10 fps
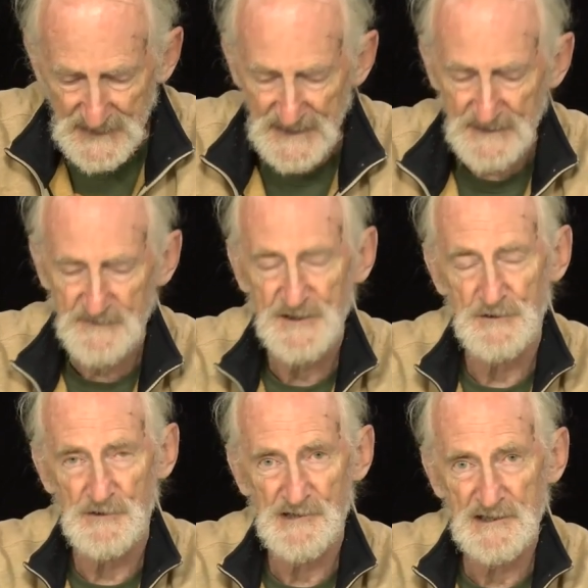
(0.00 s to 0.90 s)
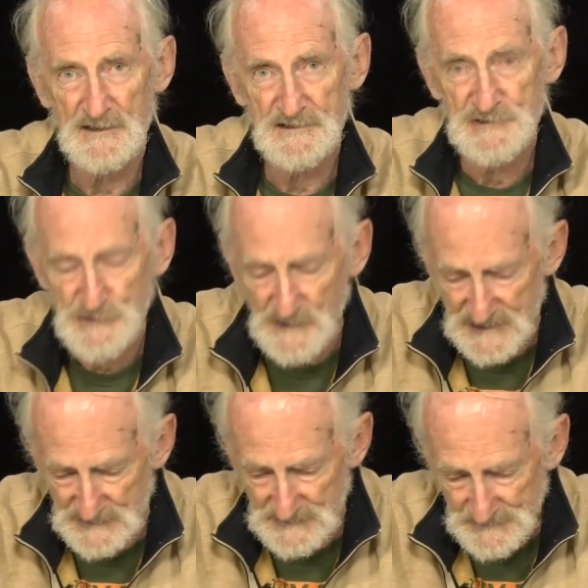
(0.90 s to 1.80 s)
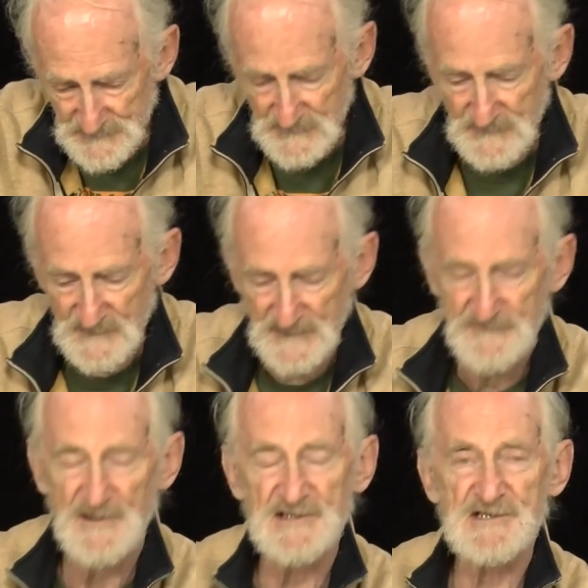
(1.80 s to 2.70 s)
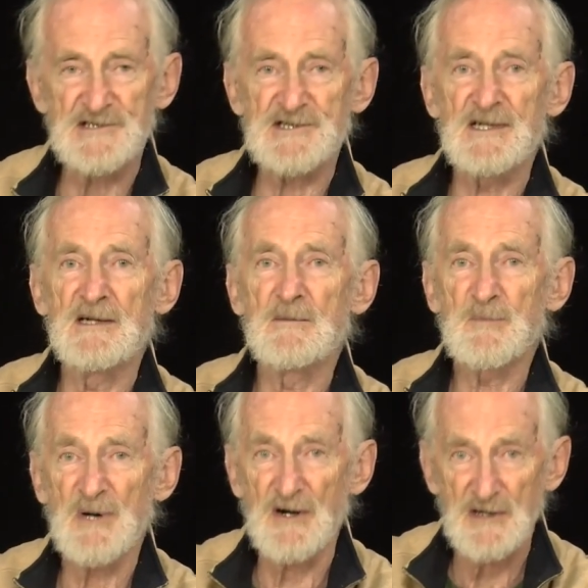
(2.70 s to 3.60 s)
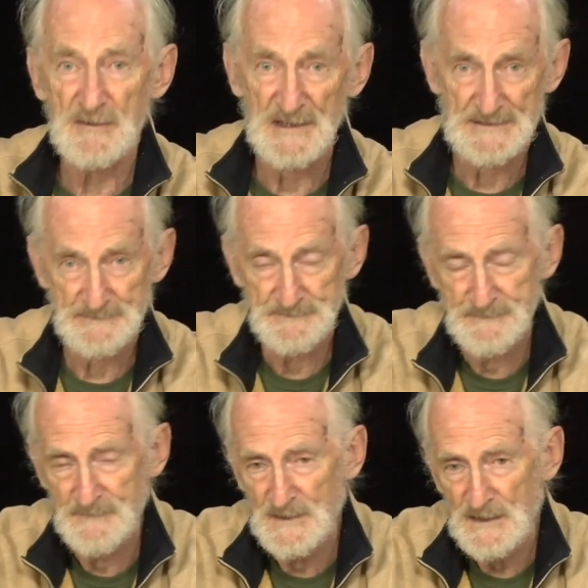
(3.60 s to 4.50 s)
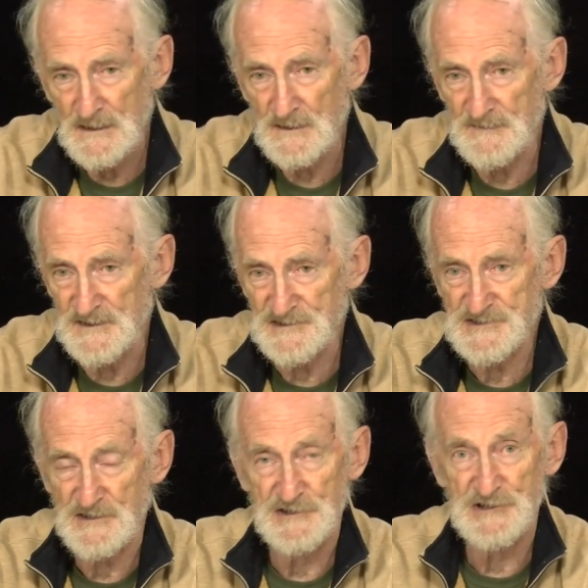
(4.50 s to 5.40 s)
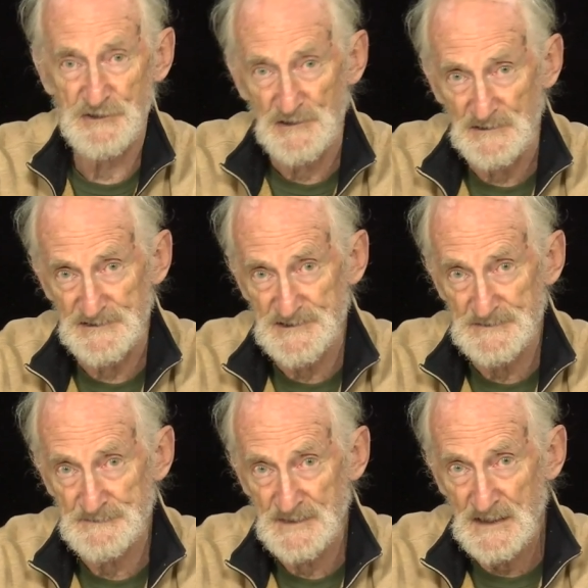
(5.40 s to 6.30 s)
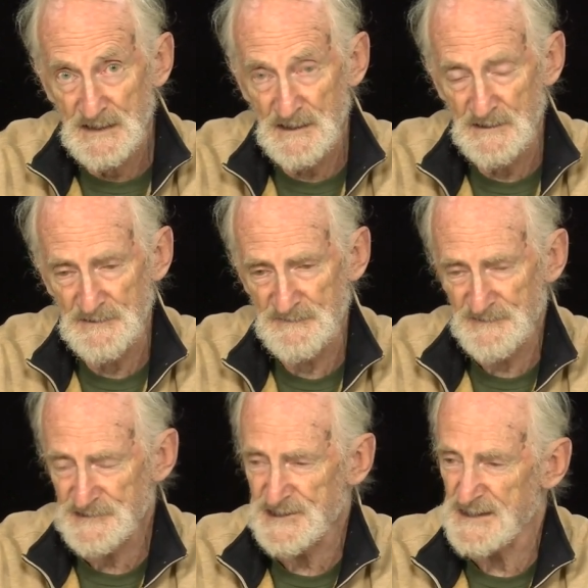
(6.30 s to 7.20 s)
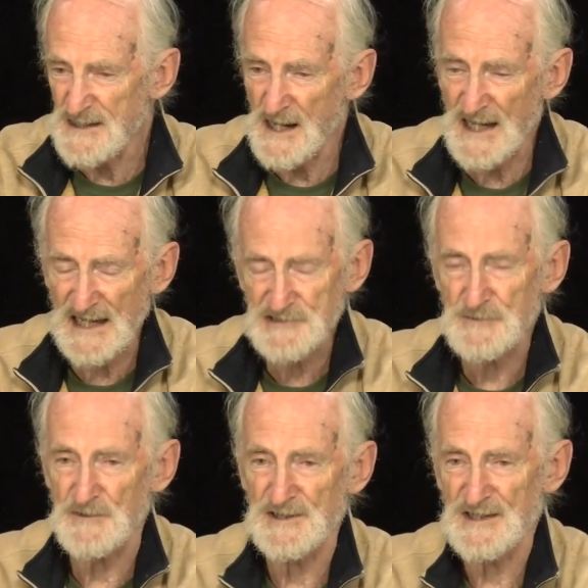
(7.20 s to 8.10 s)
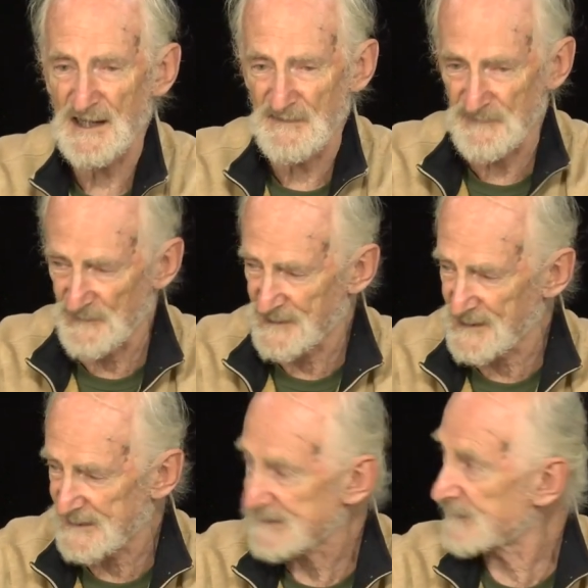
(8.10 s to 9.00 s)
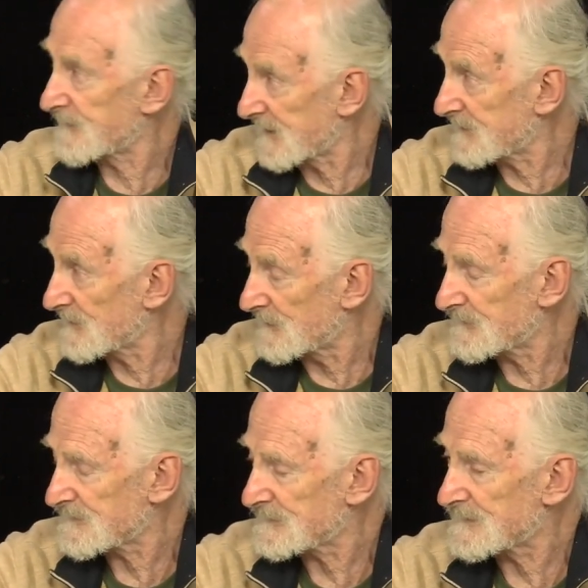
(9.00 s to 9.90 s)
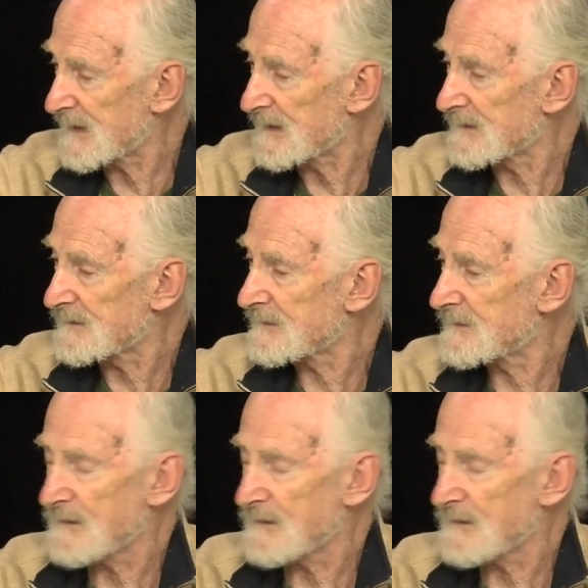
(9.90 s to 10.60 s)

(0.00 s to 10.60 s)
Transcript: and The Oregon Trail by Francis Parkman. Uh, these are journals. Uh, the first no actual novel that I can think of, and